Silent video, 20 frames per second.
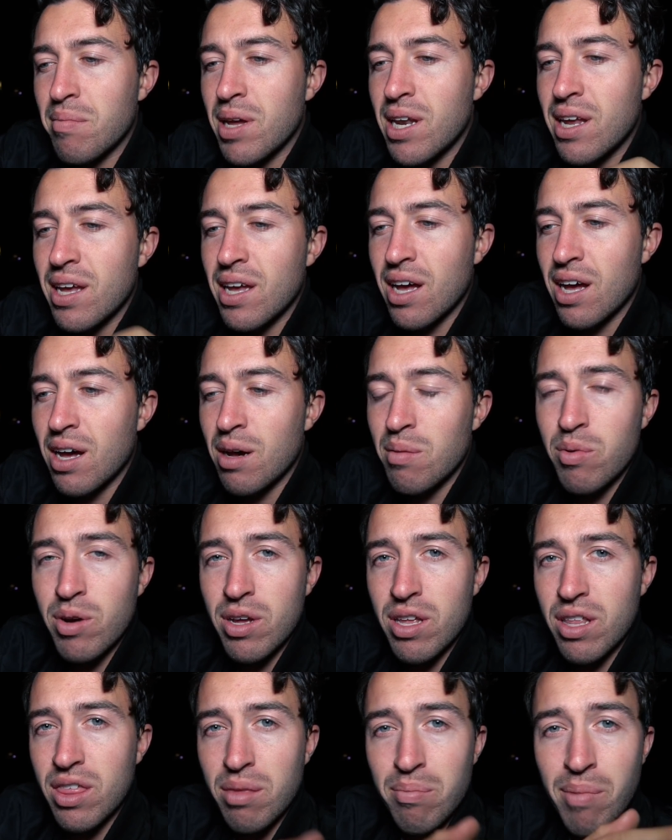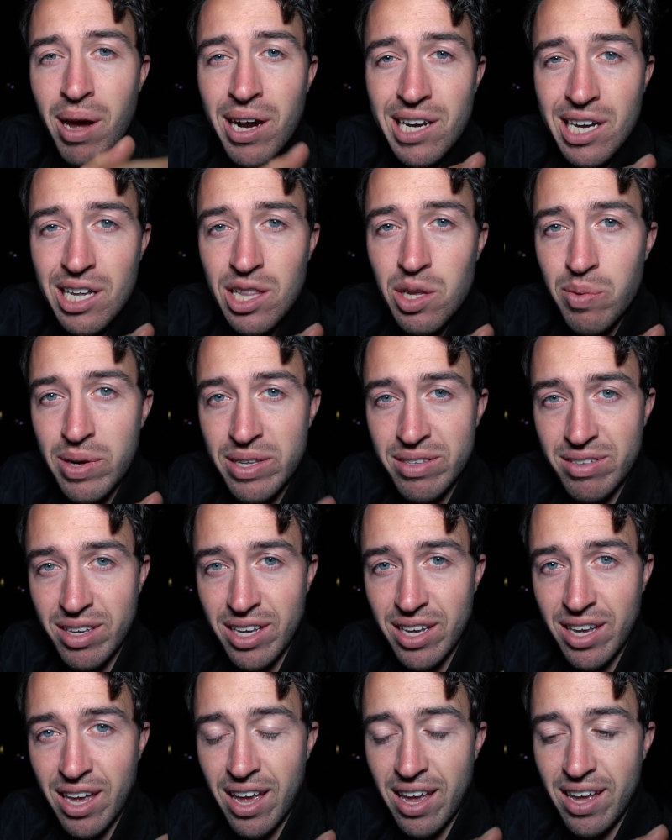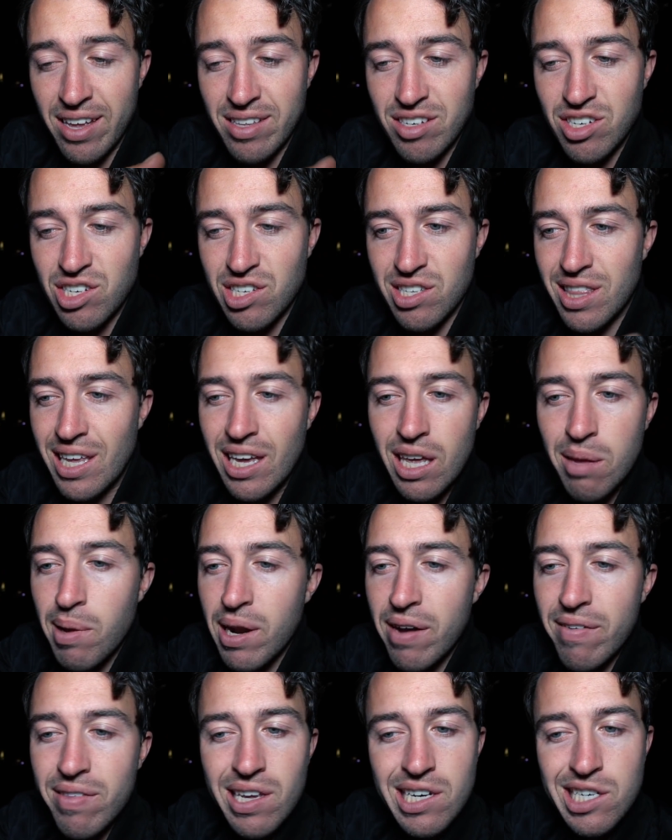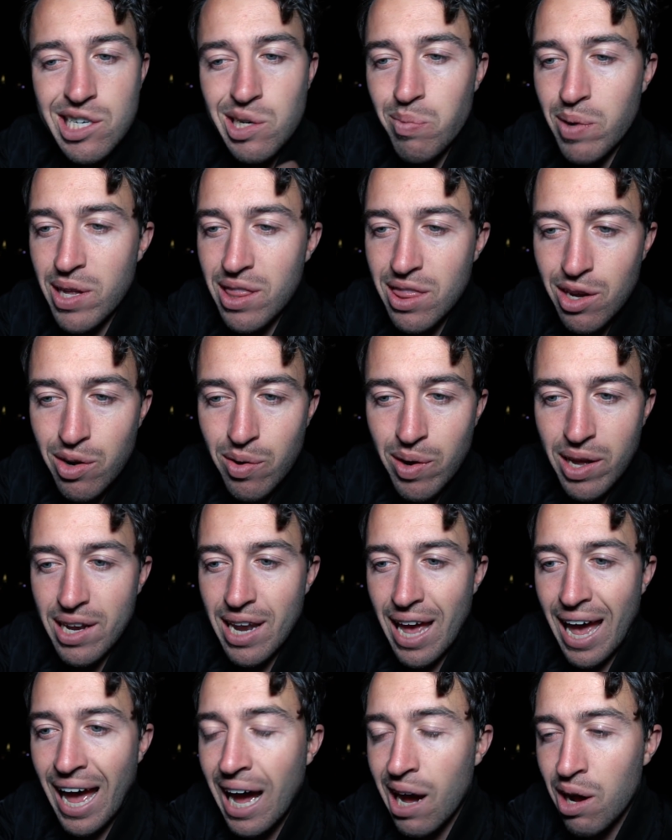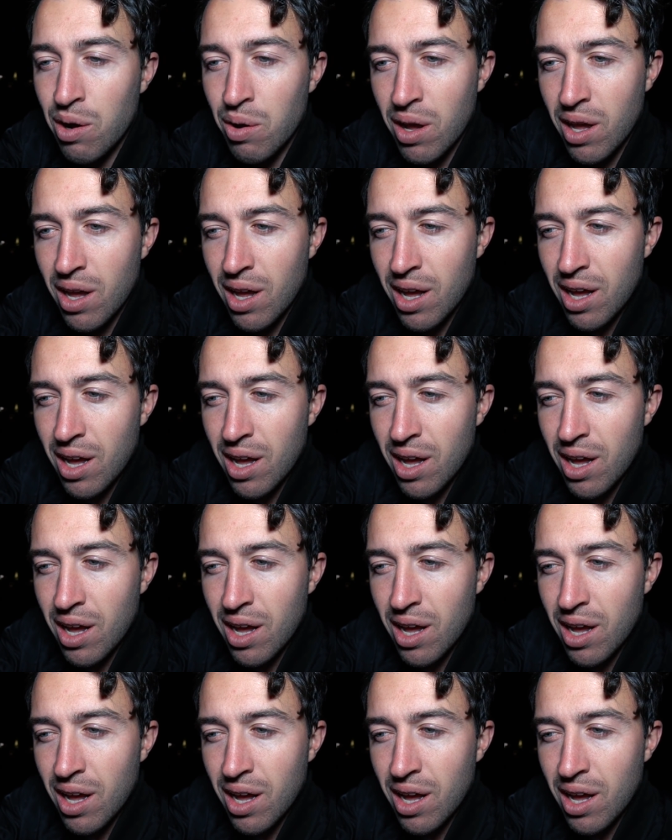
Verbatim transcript: meeting up with Monica Lewinsky and just thinking about everything she went through and how